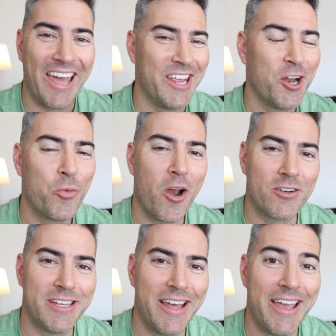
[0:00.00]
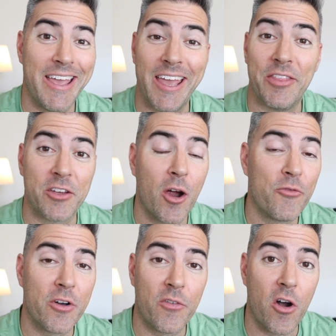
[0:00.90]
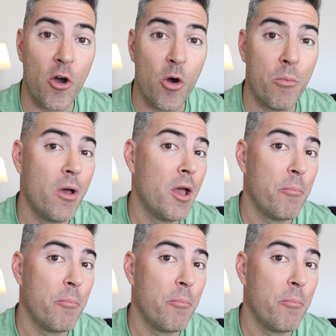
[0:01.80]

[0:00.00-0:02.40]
And here we are today in the comfort of our home,